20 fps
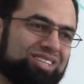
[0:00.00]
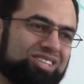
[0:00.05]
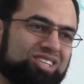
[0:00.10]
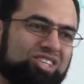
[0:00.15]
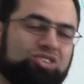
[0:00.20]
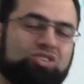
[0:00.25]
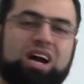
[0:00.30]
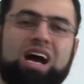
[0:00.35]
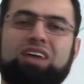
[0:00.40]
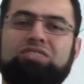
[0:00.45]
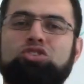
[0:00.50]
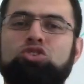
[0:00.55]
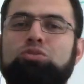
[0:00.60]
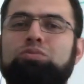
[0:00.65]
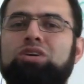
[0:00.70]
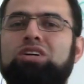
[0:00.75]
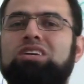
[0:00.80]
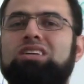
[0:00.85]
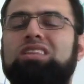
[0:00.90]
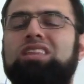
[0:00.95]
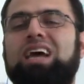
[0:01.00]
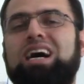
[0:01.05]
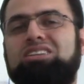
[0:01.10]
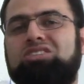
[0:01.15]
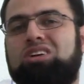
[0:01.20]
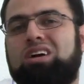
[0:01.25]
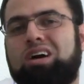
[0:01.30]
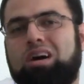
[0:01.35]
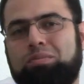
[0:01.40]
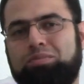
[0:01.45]
You have to burn
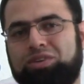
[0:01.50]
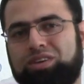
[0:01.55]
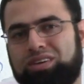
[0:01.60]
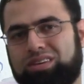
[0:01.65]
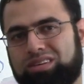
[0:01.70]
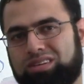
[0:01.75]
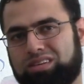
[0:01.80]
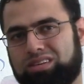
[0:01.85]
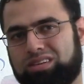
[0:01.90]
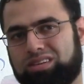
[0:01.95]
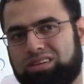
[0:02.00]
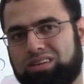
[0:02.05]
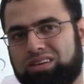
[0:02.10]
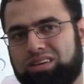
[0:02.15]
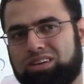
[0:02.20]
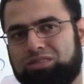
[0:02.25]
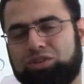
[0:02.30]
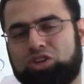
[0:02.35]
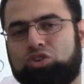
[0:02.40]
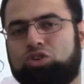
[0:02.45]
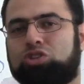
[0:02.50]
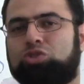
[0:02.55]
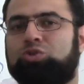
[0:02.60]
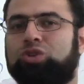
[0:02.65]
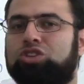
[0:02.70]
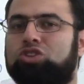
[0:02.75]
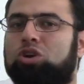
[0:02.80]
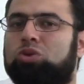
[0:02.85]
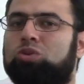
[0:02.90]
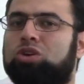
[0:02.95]
that copy because
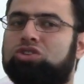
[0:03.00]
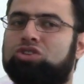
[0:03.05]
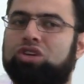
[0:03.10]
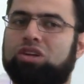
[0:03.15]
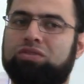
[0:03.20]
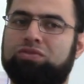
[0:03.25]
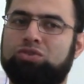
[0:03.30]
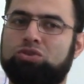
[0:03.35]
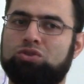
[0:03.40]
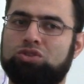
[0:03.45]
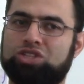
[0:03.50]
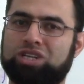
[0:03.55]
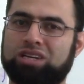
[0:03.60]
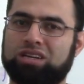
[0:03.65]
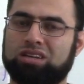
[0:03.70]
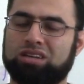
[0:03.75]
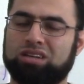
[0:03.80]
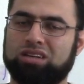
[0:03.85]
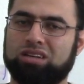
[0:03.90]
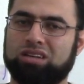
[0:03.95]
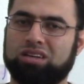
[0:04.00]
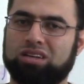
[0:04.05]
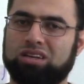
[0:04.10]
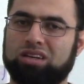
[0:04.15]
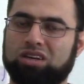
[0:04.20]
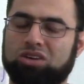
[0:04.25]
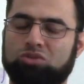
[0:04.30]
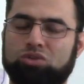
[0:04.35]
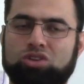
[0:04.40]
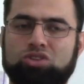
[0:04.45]
we don't want confusion.
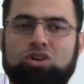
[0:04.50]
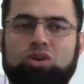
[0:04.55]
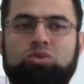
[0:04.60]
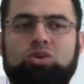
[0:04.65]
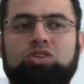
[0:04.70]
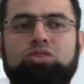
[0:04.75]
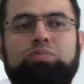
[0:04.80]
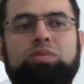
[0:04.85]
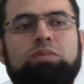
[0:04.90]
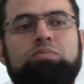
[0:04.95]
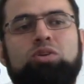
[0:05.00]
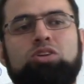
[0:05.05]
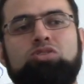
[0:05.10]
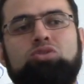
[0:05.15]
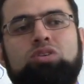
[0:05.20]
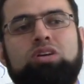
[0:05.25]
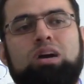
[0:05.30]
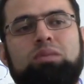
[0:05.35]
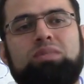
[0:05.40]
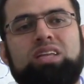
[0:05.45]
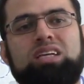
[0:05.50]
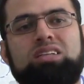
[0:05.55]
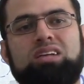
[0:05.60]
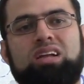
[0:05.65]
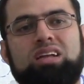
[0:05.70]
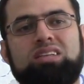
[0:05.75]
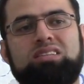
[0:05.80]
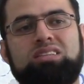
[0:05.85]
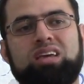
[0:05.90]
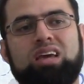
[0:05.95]
We don't want people to come later
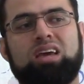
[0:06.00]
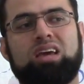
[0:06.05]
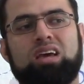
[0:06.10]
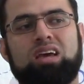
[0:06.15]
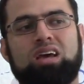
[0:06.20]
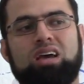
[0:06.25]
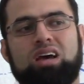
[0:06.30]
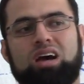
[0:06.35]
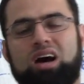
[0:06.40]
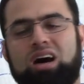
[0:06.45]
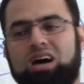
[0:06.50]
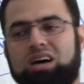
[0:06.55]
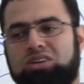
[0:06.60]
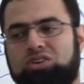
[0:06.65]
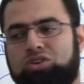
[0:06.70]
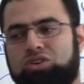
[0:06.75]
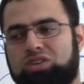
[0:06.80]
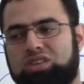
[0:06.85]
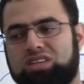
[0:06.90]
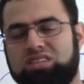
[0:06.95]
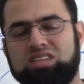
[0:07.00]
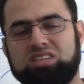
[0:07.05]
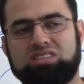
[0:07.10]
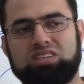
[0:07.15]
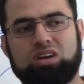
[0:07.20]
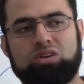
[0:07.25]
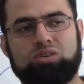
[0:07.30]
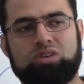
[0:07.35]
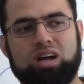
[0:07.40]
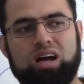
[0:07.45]
and say, Oh, no, no, this is
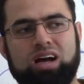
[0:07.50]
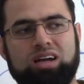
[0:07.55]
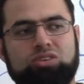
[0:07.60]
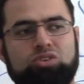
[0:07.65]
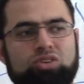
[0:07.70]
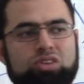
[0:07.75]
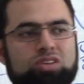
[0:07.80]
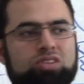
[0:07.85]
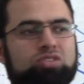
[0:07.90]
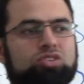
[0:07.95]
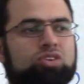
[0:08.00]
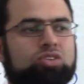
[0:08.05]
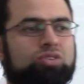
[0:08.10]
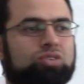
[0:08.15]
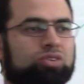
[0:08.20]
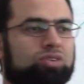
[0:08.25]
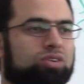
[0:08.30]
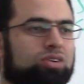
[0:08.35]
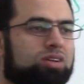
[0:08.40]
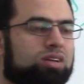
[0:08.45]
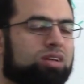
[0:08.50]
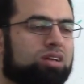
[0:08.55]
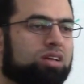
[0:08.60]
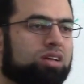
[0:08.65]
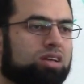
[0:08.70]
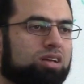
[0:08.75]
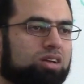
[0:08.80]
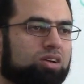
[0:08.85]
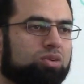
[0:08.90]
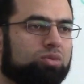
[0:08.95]
the Quran. No, no, no.
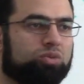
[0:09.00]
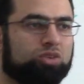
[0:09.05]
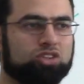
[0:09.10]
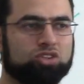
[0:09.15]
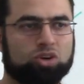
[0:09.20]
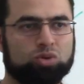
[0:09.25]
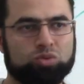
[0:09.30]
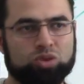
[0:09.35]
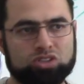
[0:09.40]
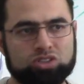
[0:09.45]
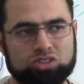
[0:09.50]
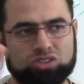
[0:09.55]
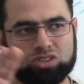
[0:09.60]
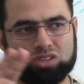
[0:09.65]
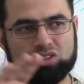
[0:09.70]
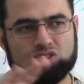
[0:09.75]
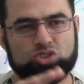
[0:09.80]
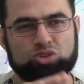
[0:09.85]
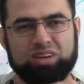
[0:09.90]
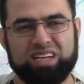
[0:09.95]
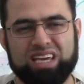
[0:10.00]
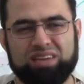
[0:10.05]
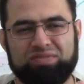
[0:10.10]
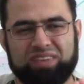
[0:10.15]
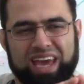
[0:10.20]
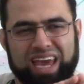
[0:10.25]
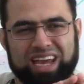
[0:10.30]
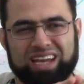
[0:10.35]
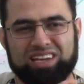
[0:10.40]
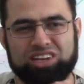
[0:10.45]
We don't want to
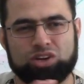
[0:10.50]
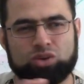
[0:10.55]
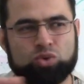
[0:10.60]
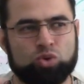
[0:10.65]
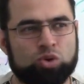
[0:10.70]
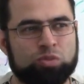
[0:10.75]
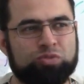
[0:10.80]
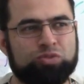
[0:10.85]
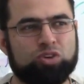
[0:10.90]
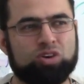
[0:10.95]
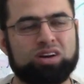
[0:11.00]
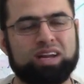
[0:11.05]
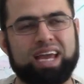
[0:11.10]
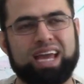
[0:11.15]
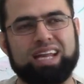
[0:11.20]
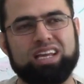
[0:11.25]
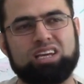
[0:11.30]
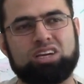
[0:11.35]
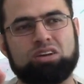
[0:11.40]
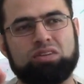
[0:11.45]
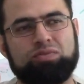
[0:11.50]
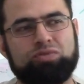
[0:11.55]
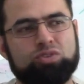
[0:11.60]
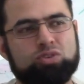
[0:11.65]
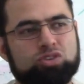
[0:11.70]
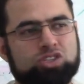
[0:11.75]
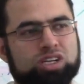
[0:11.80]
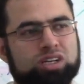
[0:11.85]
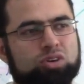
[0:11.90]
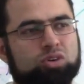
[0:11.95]
leave any room for any
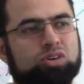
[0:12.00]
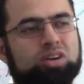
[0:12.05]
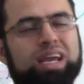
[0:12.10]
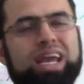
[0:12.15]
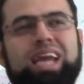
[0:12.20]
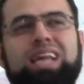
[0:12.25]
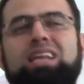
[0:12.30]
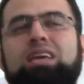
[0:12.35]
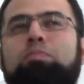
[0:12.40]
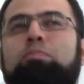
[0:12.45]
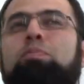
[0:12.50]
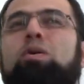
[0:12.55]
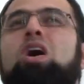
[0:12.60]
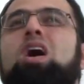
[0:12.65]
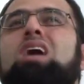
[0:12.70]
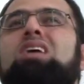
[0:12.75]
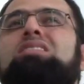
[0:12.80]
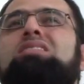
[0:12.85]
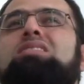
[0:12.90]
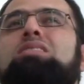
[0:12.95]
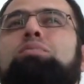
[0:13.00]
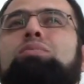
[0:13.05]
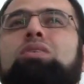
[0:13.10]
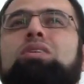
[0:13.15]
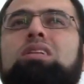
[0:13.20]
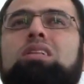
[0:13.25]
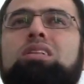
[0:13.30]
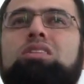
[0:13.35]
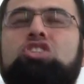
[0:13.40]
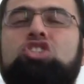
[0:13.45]
confusion or any
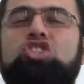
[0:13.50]
possible